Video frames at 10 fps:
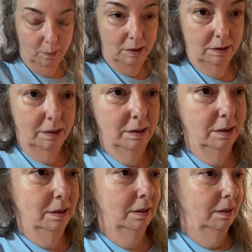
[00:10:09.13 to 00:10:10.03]
but
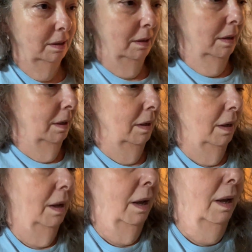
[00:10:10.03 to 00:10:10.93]

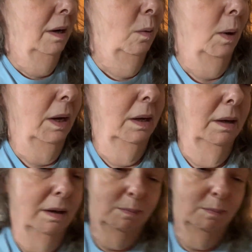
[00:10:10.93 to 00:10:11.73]
anyway, I'm